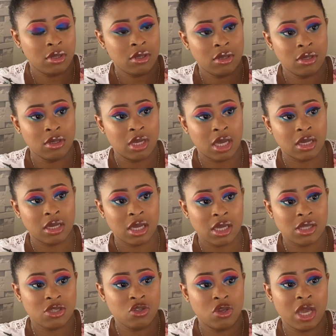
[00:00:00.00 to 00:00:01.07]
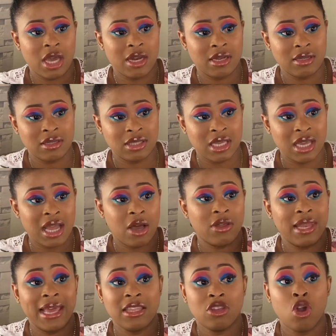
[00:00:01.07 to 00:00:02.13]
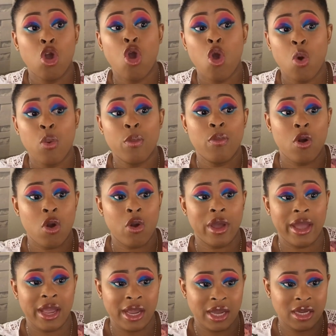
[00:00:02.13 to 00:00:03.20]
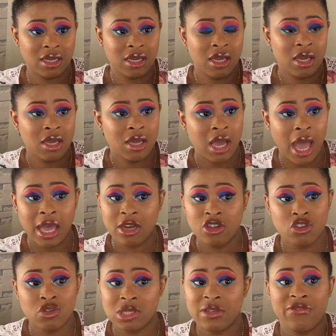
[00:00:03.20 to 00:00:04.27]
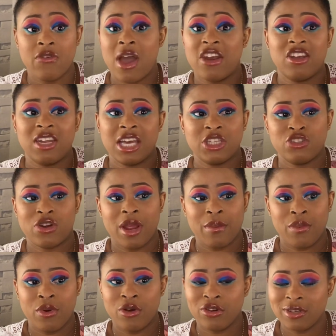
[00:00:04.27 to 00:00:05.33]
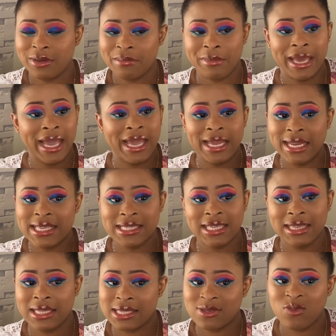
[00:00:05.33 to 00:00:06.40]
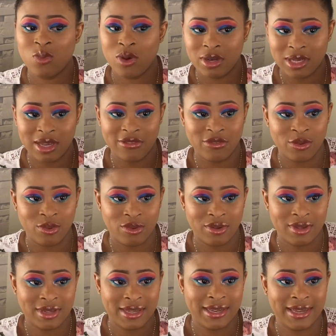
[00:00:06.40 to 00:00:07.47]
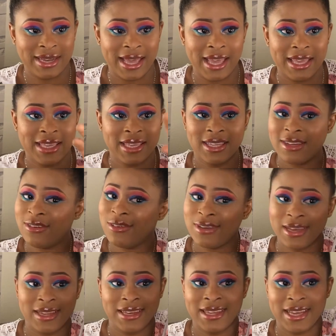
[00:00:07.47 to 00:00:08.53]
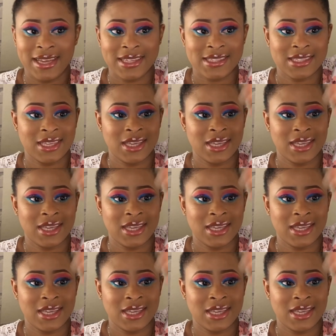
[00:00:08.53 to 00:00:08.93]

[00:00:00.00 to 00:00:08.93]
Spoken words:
Look at that. You can take out like the whole ball head and use it for another tripod. Man, isn't this wonderful? Like, look at that.